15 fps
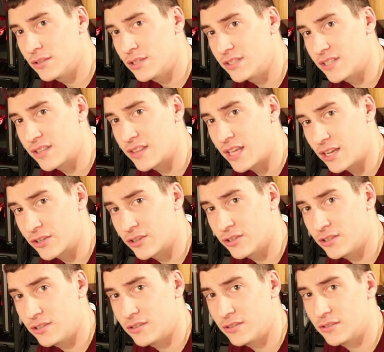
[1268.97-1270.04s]
Is it that
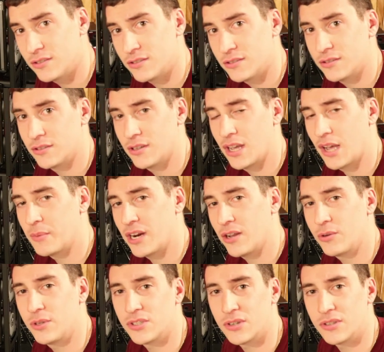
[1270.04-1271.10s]
good? I mean, I
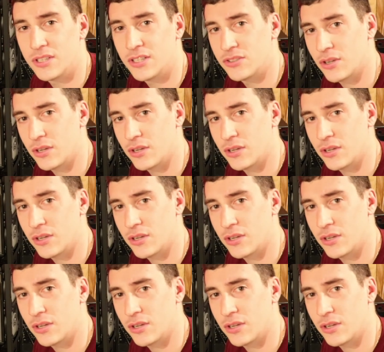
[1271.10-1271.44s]
always heard that